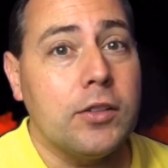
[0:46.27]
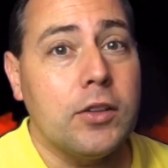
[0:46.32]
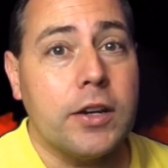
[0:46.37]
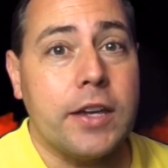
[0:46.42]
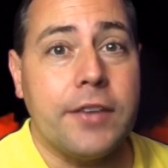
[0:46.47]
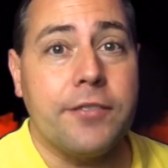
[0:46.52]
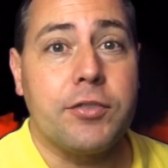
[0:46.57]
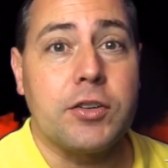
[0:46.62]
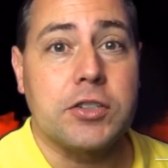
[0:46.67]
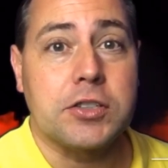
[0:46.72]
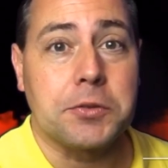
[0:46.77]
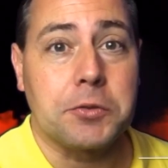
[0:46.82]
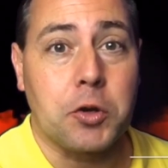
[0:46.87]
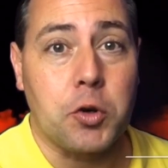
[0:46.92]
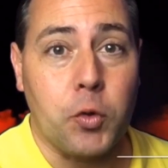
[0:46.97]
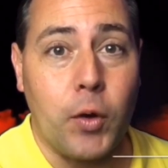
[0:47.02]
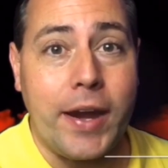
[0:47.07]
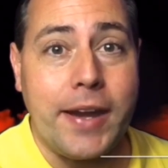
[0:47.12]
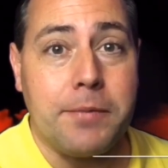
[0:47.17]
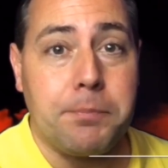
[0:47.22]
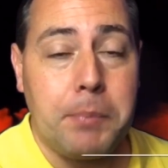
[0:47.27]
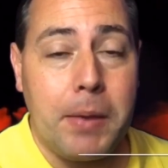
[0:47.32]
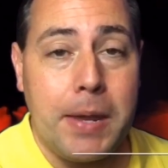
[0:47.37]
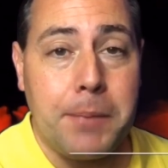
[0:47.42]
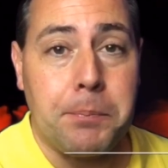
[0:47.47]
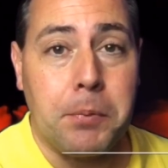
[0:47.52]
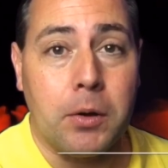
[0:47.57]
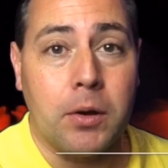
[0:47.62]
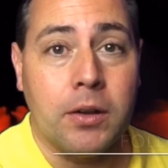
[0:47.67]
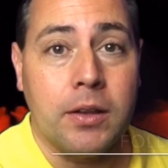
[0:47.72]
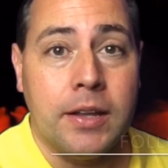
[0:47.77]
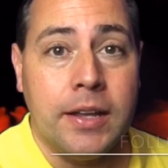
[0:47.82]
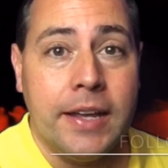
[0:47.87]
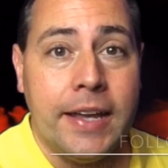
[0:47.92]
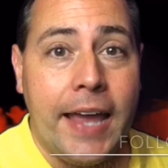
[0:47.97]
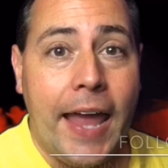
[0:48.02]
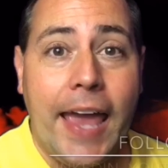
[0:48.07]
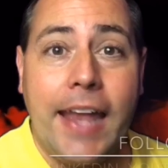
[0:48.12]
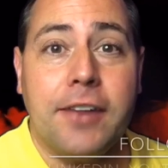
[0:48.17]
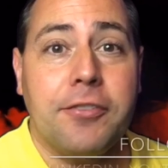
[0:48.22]
looking for some great people.
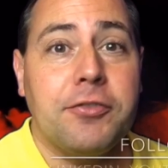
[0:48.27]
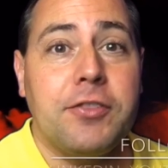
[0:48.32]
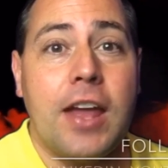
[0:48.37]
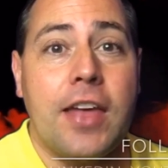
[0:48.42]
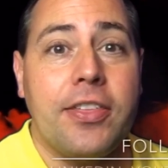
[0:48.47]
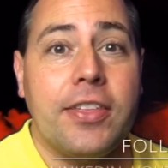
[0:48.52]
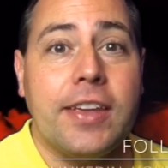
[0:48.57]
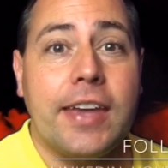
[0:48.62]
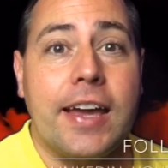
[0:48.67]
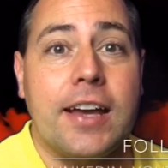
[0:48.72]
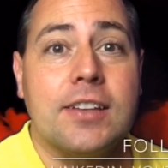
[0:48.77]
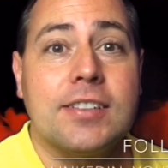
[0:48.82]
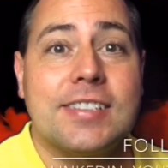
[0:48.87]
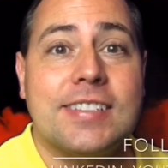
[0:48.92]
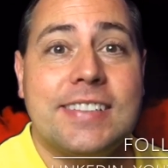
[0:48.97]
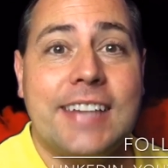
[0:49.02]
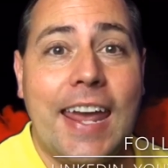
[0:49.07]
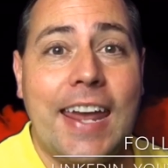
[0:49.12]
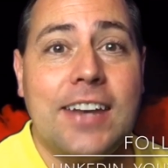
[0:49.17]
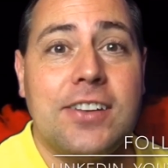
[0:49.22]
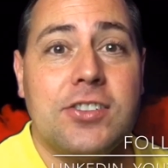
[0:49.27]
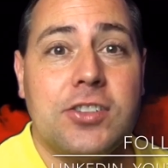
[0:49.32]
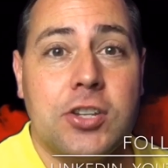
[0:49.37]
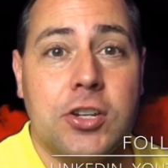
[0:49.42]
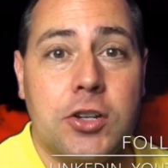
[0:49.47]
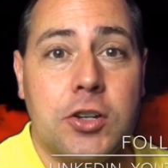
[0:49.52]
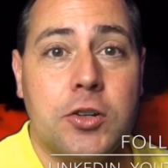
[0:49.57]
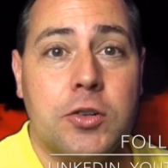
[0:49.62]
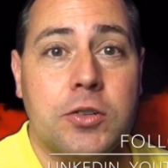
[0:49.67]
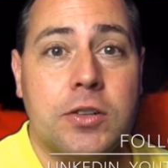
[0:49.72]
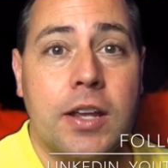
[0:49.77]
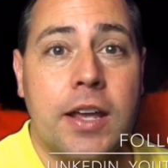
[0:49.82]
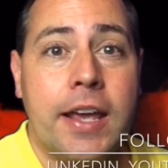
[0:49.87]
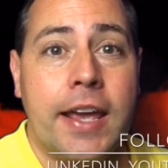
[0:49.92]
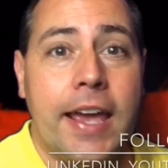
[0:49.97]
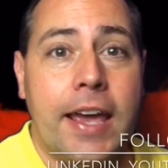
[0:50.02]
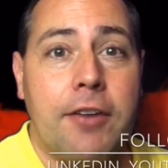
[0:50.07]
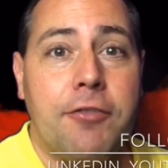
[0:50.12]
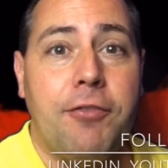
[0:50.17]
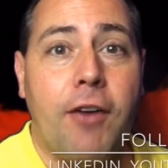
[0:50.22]
And if nothing else, stay tuned
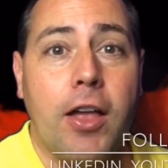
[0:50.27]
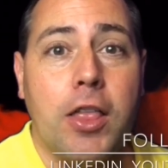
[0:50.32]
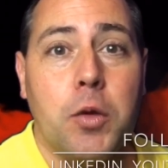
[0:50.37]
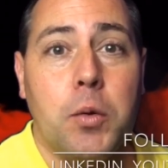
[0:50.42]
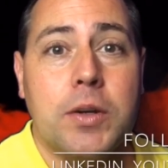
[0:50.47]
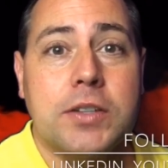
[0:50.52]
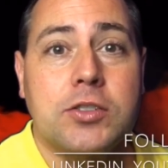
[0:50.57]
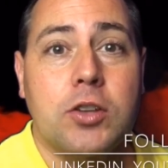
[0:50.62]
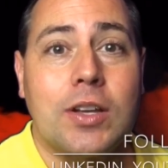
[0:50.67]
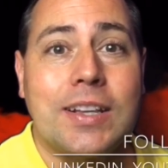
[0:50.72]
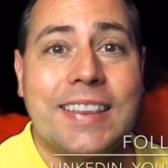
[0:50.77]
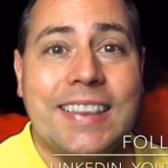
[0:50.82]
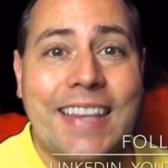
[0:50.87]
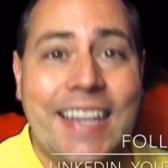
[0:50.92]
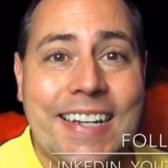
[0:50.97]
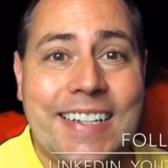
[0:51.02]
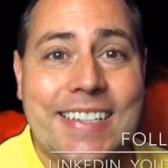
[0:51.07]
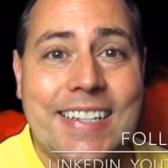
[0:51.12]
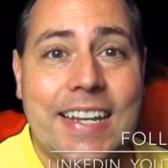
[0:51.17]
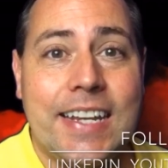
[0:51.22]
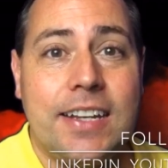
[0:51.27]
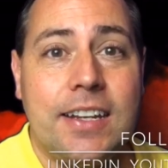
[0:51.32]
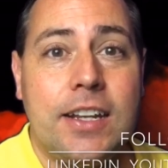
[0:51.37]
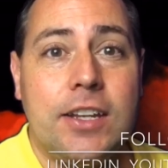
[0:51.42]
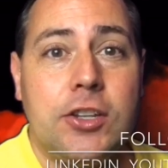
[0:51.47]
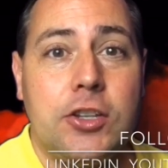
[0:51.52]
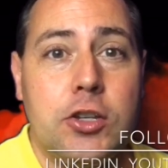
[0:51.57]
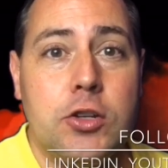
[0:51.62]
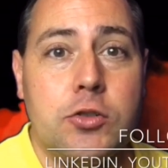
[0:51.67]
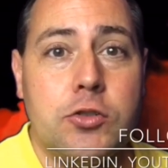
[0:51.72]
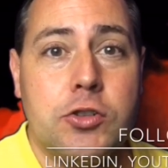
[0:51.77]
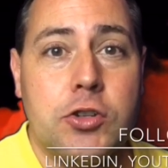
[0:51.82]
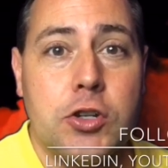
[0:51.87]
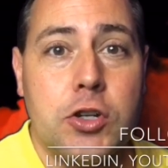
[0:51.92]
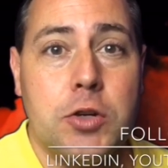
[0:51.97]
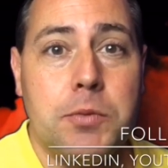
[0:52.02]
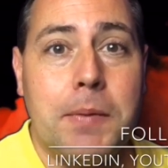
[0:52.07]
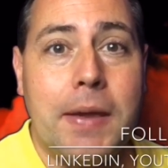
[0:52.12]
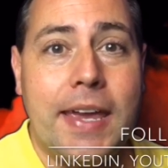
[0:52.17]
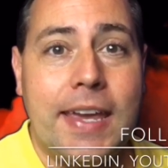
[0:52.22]
Follow us on LinkedIn,
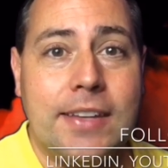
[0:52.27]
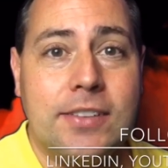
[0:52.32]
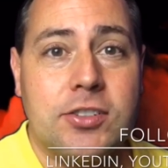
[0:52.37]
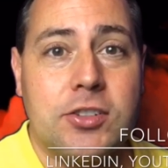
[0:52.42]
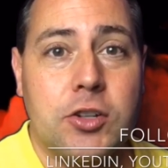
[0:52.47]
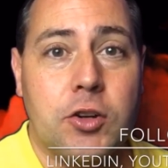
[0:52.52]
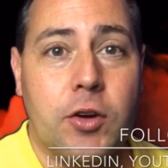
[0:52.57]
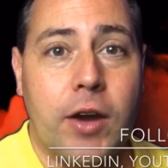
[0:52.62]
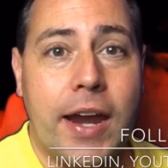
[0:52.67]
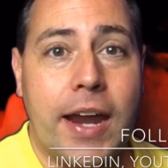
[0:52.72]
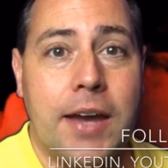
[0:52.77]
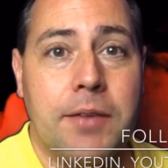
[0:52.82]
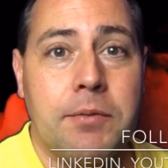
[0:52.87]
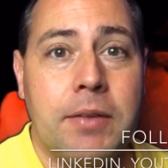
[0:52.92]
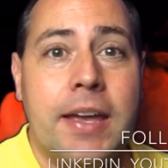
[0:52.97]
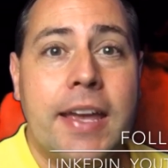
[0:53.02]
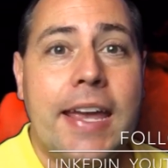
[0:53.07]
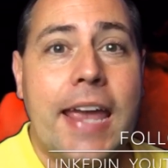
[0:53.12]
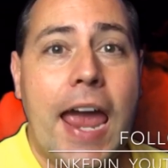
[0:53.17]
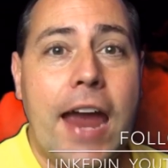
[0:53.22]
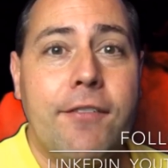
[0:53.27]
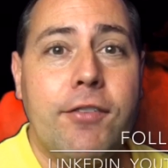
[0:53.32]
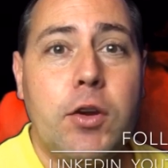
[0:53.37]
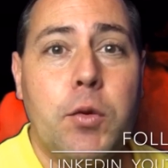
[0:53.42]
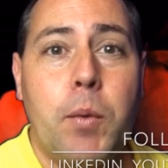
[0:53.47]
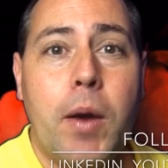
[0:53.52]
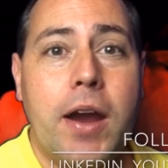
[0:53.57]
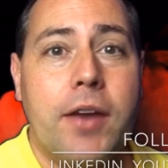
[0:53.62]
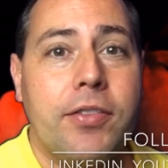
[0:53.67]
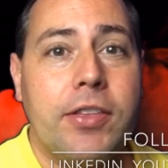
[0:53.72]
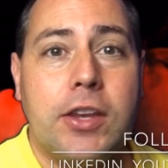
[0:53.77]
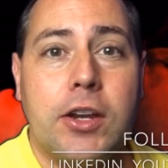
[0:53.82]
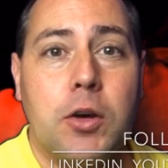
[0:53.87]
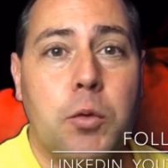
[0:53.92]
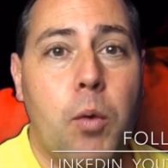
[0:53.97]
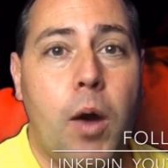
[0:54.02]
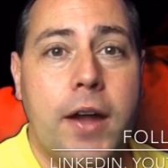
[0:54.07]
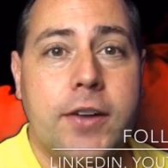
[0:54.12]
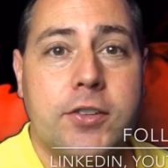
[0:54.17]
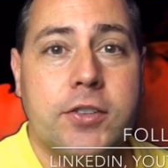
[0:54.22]
YouTube, Instagram, everywhere that you're
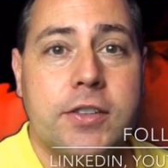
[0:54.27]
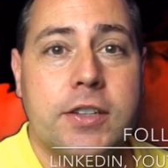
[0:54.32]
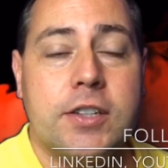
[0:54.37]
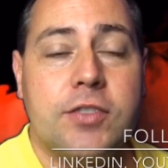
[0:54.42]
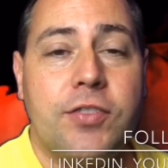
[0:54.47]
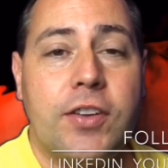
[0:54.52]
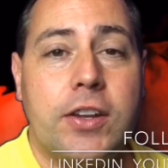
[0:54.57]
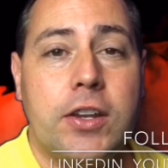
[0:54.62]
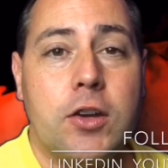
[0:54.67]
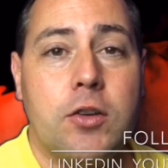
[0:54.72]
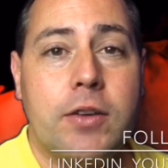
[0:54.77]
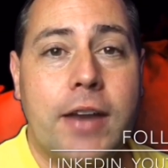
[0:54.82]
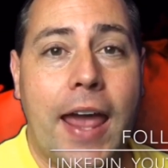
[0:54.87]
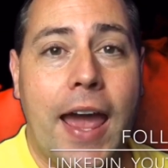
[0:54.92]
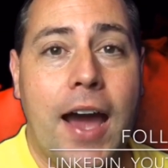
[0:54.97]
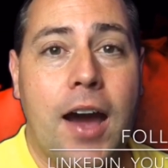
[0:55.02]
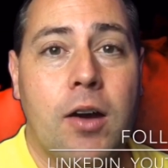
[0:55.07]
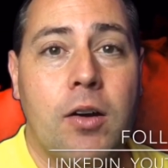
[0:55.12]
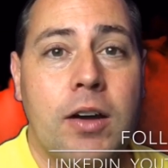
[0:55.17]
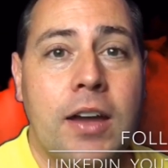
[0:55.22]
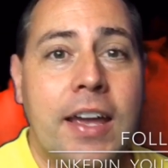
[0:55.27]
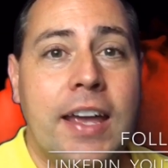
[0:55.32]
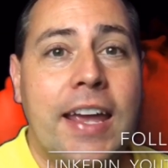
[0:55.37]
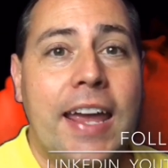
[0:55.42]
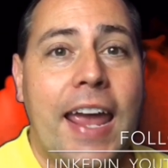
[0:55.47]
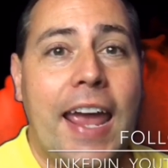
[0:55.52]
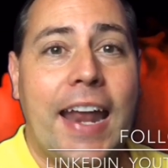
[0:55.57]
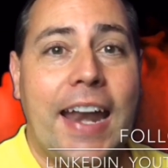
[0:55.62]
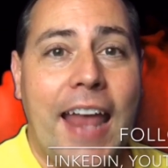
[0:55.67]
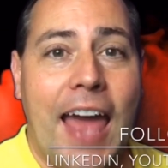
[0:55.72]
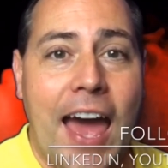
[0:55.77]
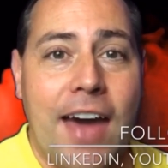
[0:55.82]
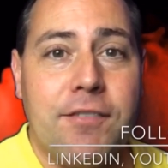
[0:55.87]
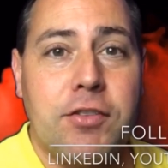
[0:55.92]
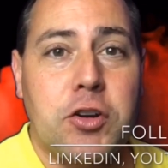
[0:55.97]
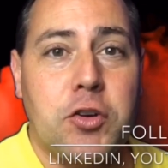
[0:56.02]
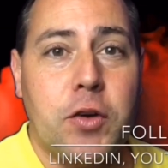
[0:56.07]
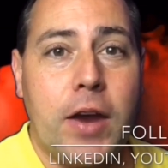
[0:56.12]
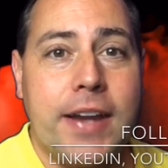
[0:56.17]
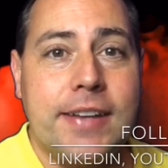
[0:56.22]
watching this video now. And have a
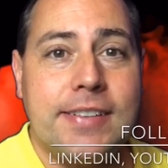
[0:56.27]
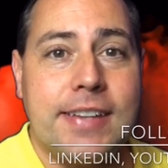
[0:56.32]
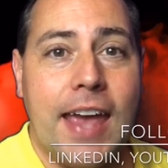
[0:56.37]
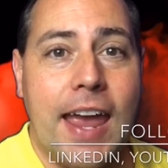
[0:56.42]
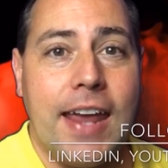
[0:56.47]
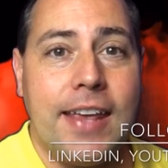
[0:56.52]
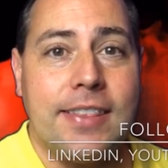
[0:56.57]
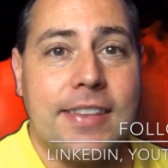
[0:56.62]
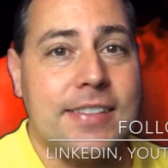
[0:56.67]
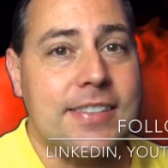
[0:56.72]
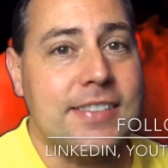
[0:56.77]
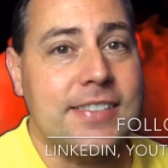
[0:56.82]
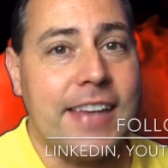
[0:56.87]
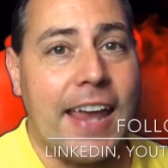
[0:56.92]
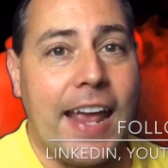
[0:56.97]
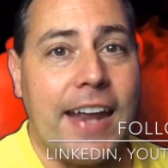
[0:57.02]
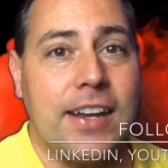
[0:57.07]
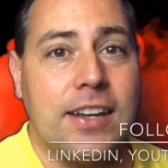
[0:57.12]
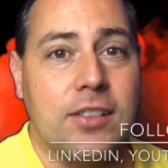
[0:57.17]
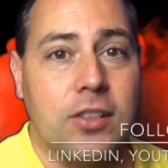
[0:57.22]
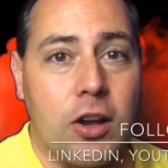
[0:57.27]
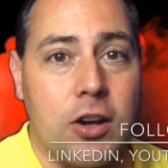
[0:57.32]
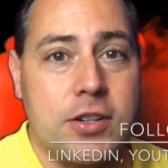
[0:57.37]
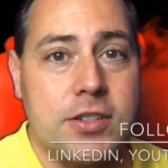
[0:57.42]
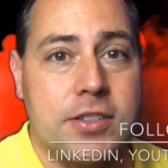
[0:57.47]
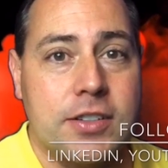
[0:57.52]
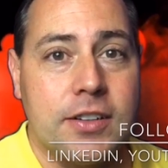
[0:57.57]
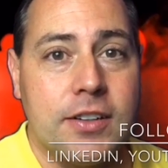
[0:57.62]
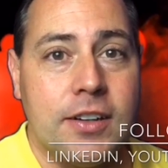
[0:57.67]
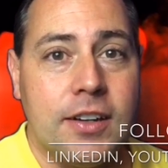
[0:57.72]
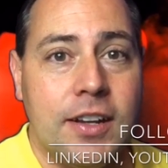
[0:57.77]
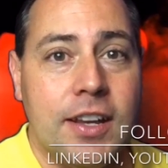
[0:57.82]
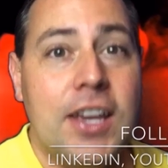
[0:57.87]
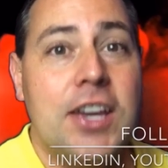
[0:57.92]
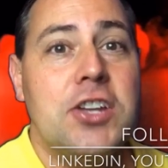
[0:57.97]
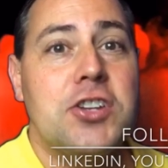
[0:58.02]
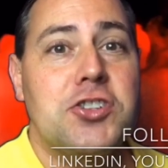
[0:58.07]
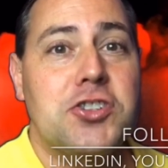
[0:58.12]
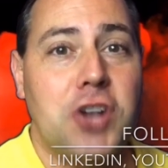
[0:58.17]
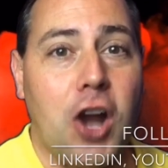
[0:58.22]
great day. This is Andy Larson,
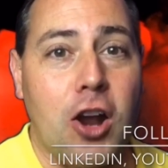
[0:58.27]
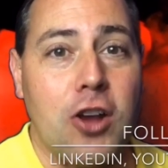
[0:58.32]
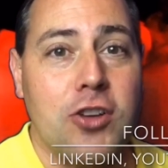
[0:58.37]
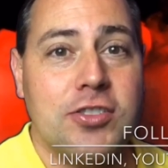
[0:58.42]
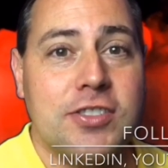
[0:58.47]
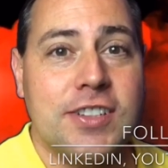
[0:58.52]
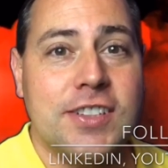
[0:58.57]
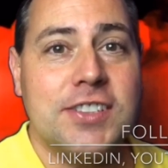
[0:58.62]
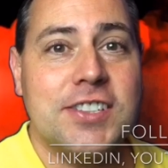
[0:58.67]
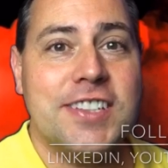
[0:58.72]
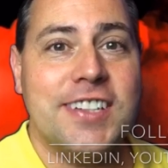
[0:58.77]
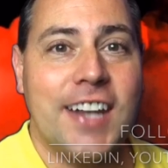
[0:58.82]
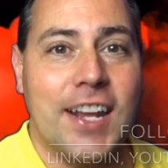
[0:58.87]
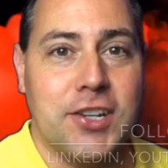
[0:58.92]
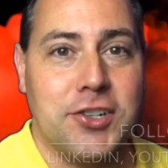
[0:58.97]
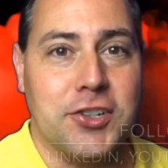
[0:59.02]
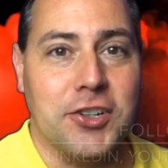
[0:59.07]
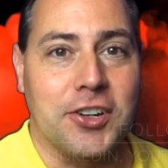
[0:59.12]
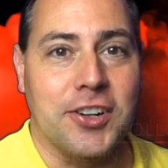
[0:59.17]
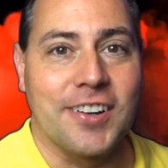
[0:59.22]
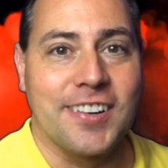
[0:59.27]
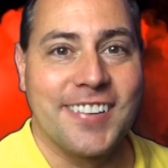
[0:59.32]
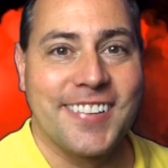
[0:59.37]
Charleston's Connector.